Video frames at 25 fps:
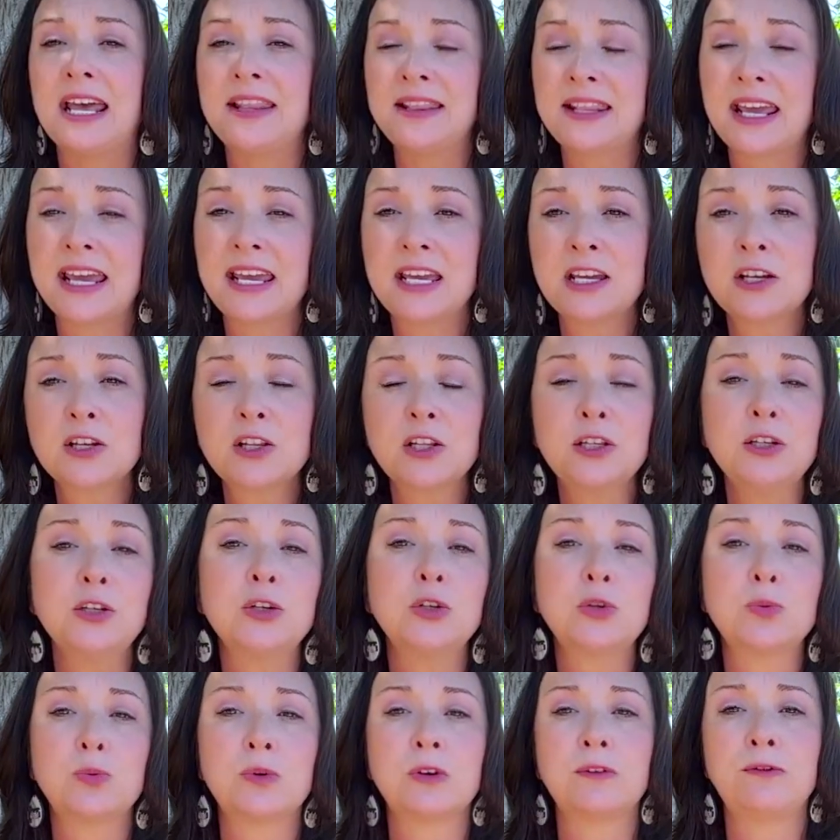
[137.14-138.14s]
and they
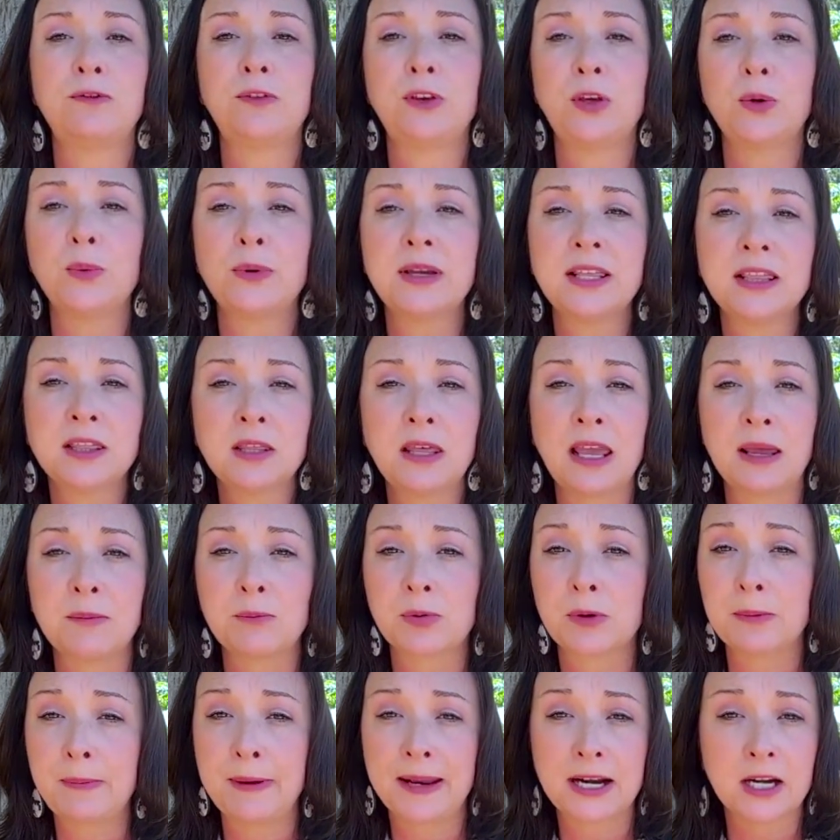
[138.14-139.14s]
include reviewing and
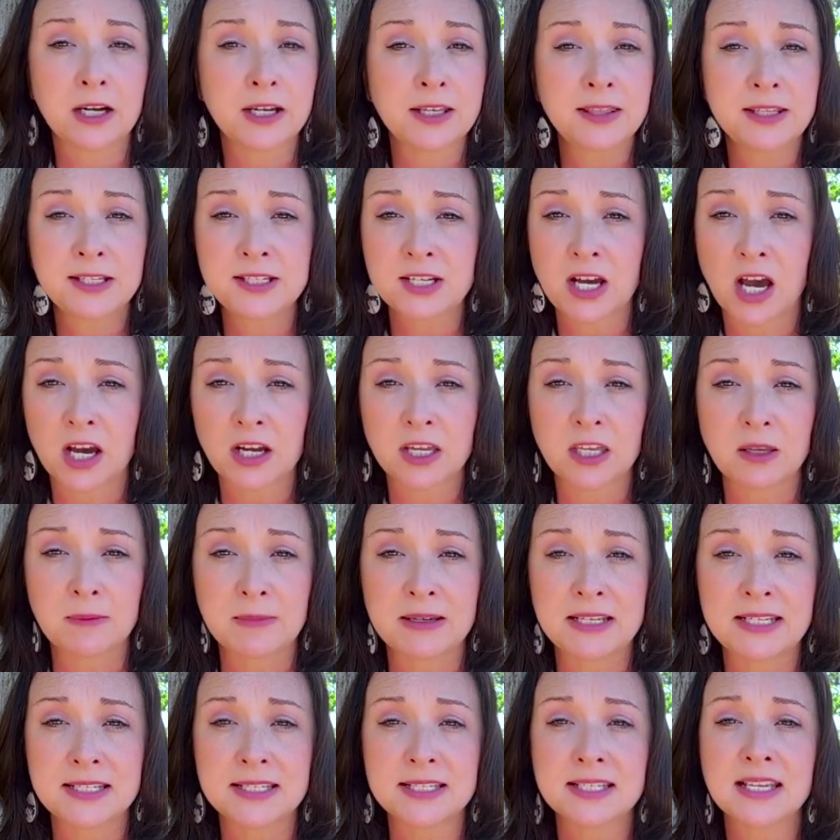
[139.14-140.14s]
preparing the
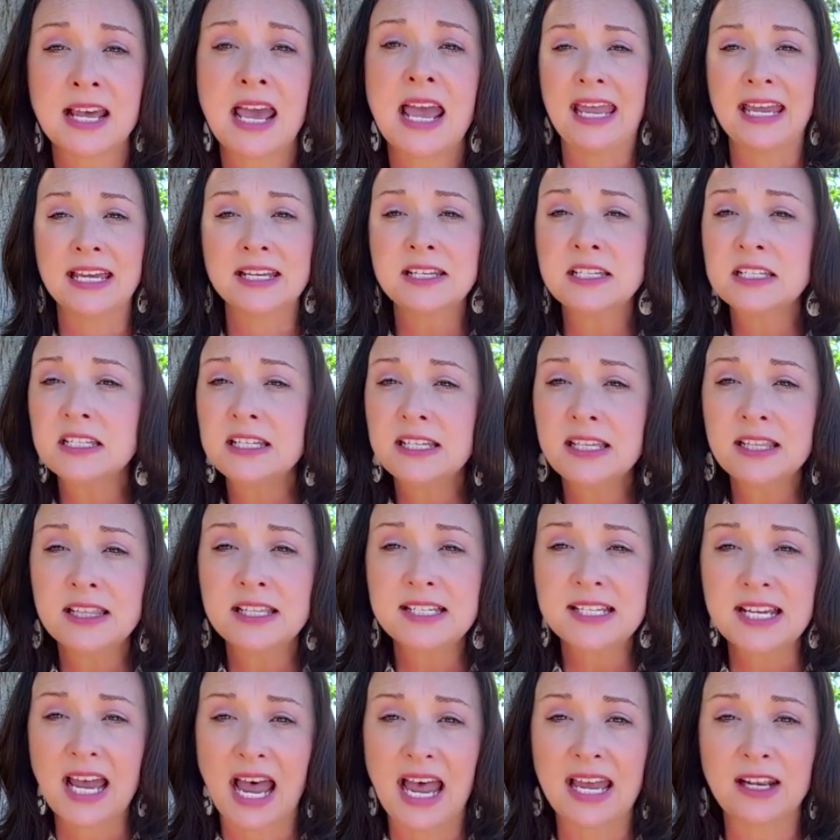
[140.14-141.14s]
documents, handling the
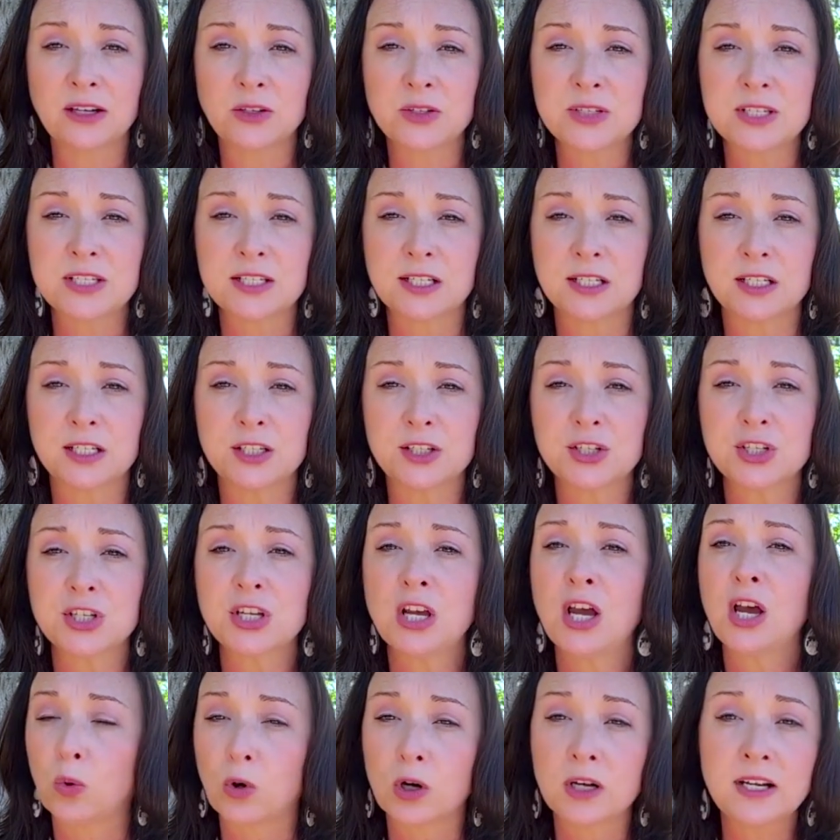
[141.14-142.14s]
title search,
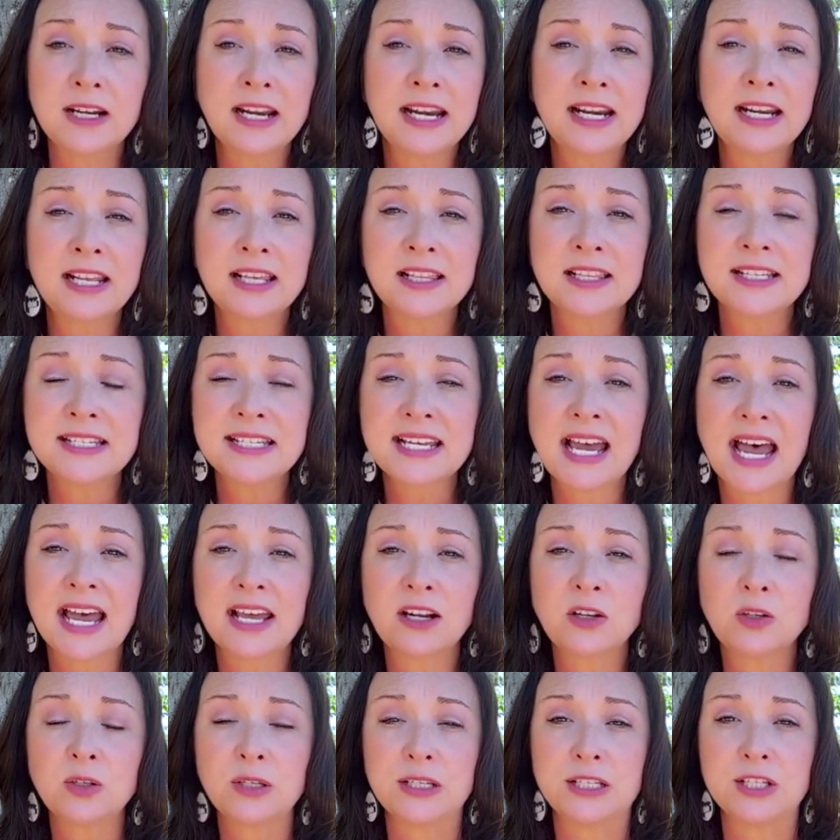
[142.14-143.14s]
coordinating the
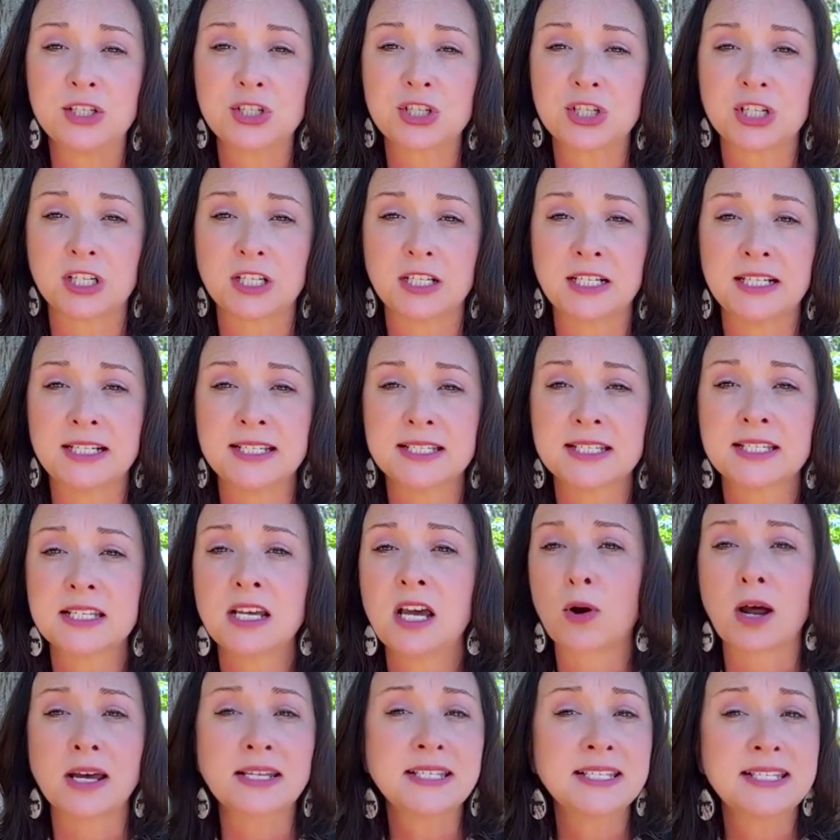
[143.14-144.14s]
title insurance,
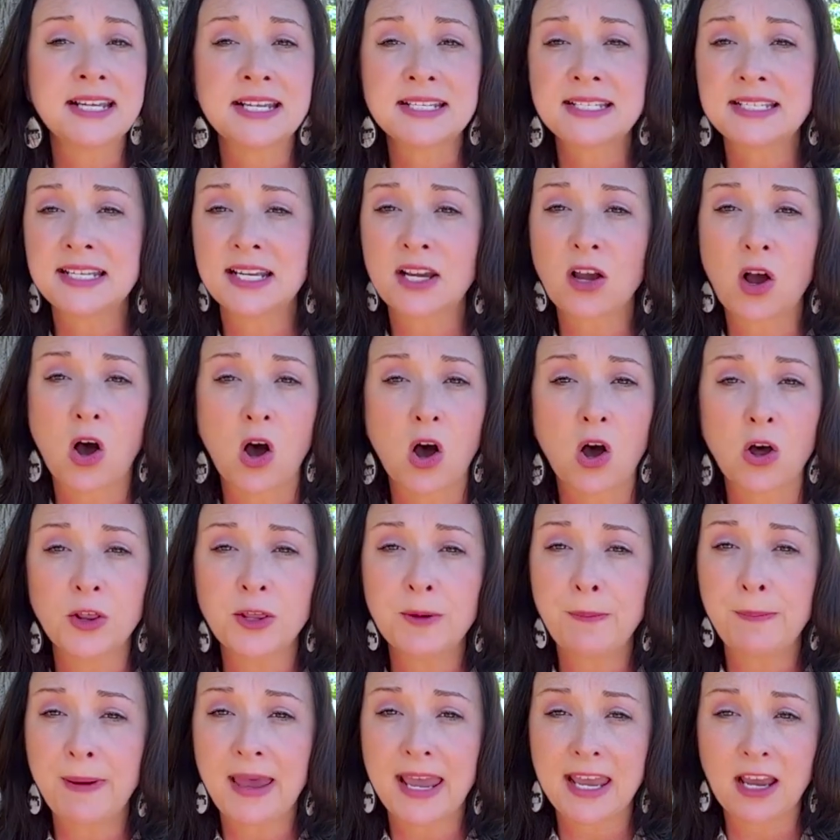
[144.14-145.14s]
processing all
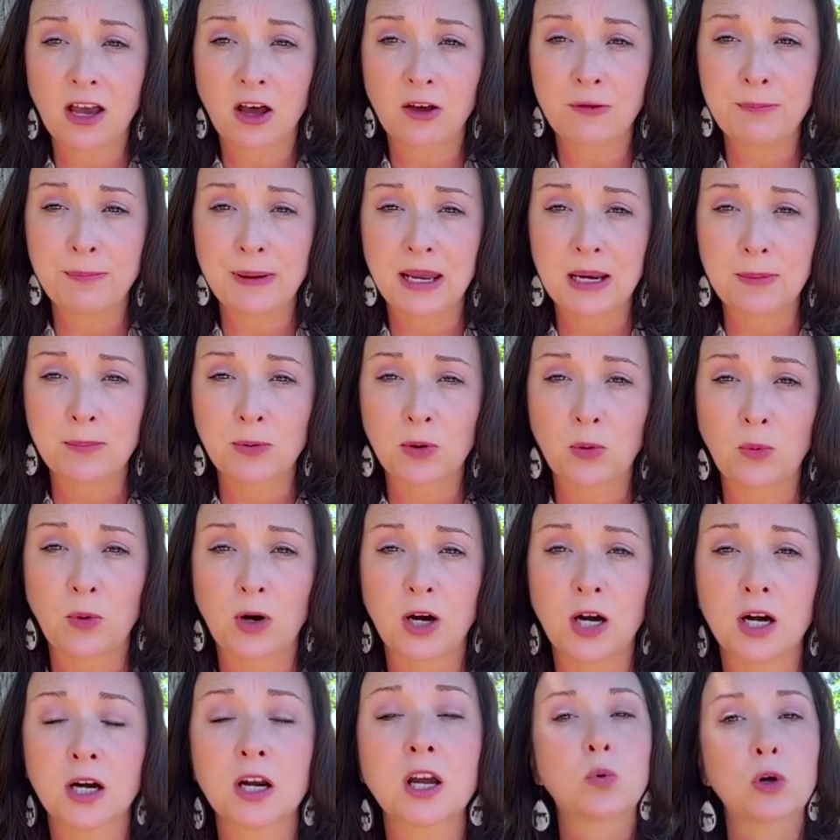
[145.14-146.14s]
the payoff
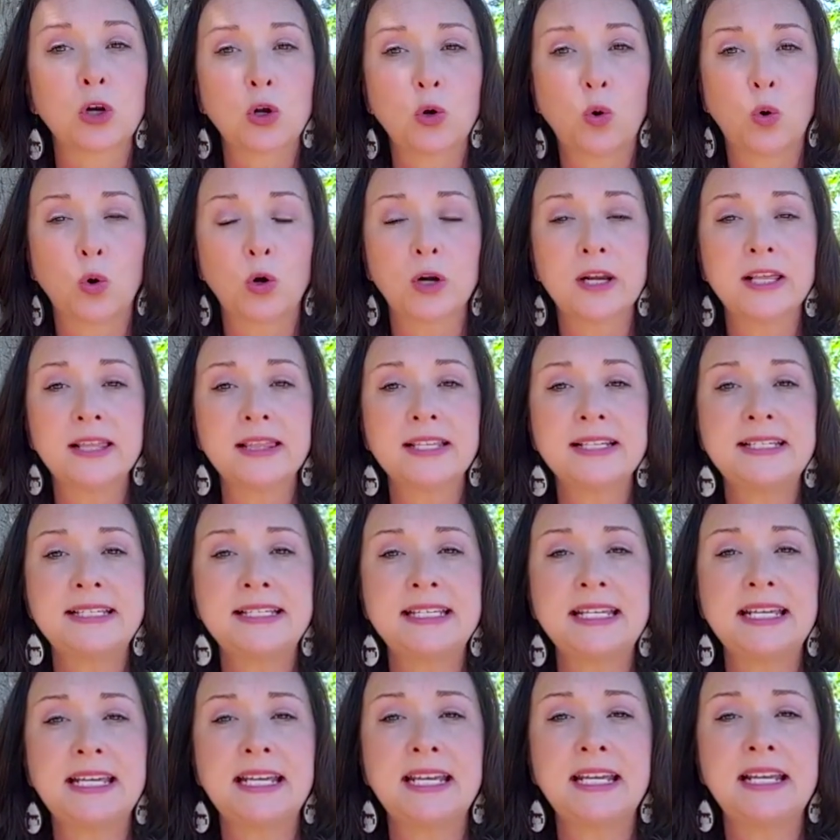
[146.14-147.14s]
paperwork, recording the
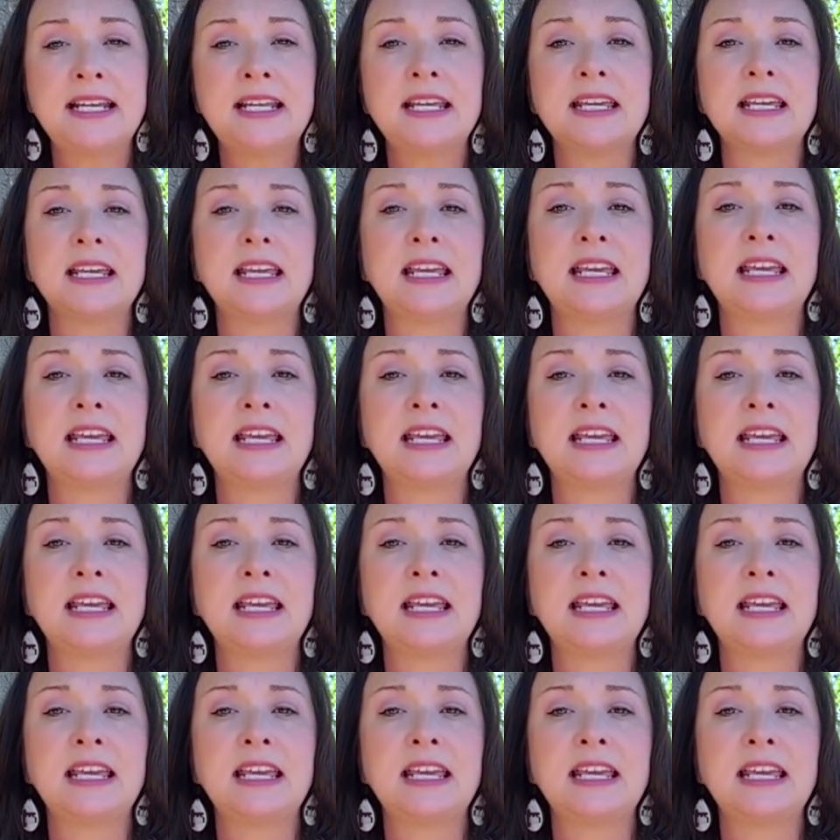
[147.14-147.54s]
deed,